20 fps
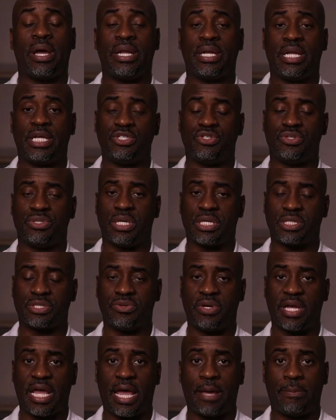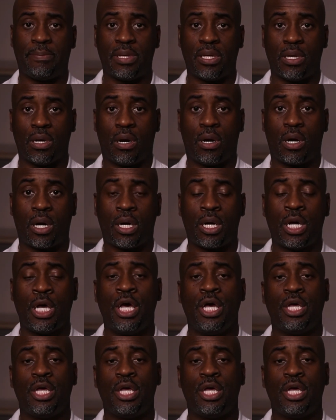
an introductory APR,